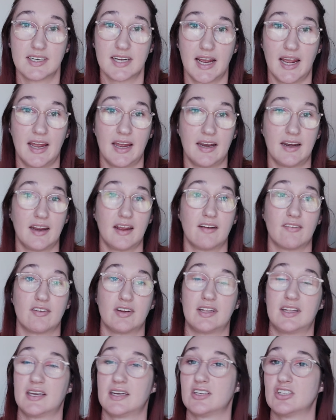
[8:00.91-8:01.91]
and
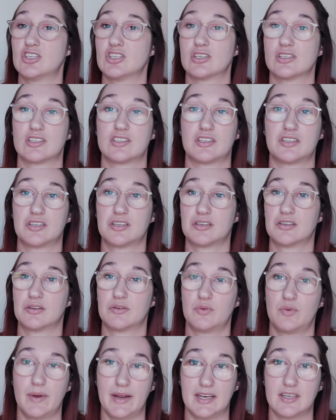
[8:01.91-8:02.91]
everything just
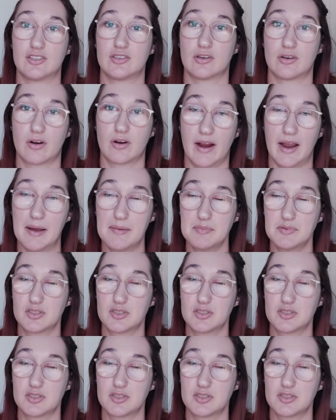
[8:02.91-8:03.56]
went to crap.